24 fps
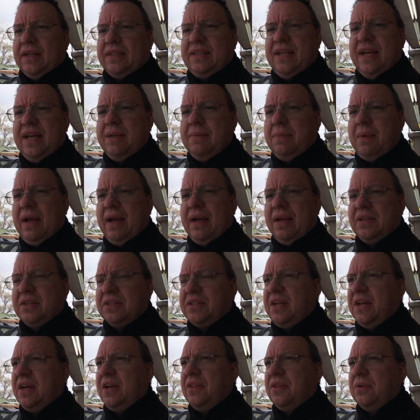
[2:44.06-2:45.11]
10 miles
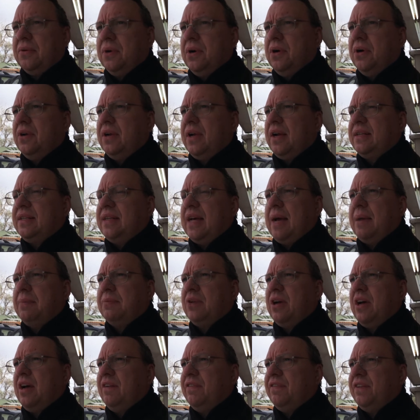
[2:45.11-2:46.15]
down the road, I
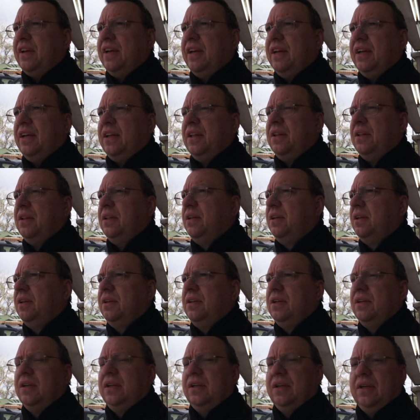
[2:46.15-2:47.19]
topped off a hill
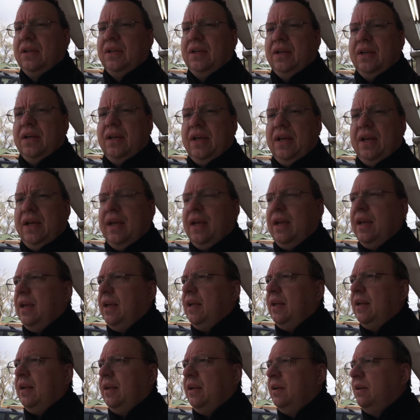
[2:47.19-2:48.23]

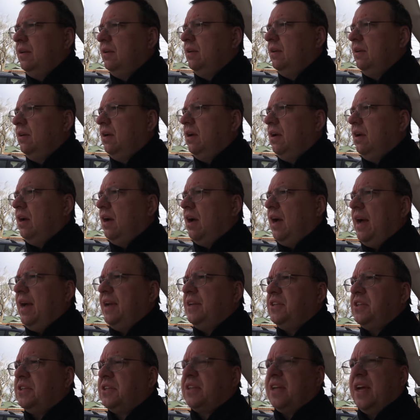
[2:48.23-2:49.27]
and I
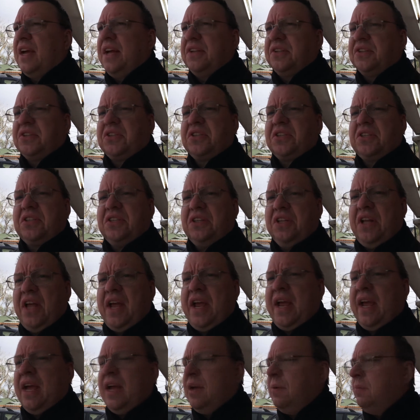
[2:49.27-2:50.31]
just got
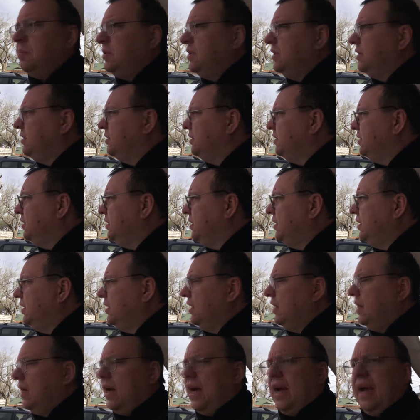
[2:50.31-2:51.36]
slammed.
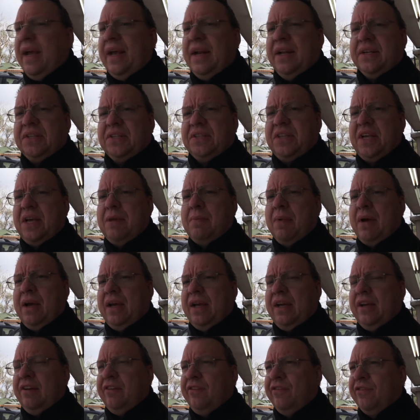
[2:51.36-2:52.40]
I had a semi
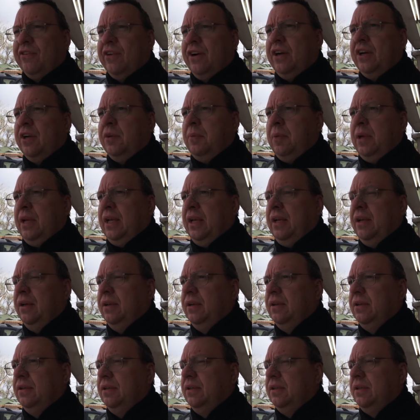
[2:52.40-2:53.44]
in front of me.
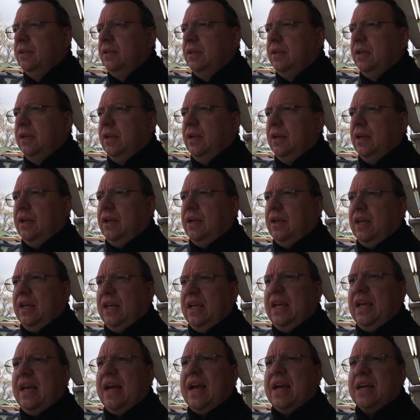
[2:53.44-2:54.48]

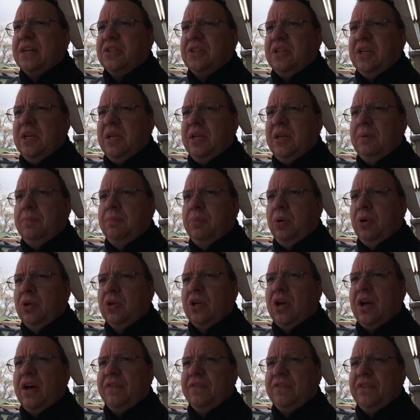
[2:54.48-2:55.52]
He actually pulled
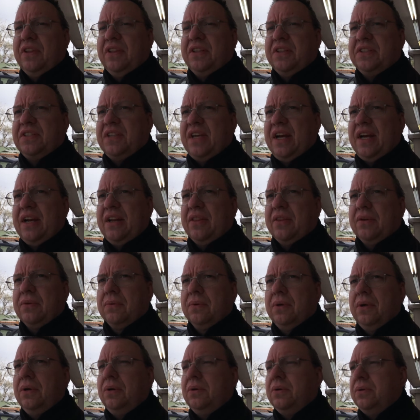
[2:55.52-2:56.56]
off to the side of the
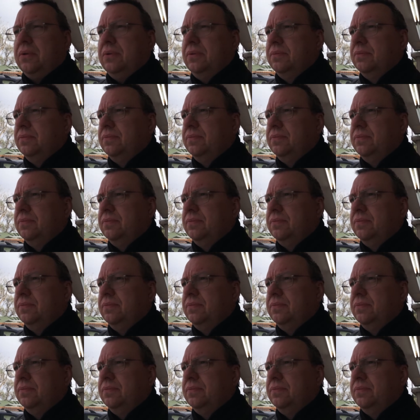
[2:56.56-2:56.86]
road.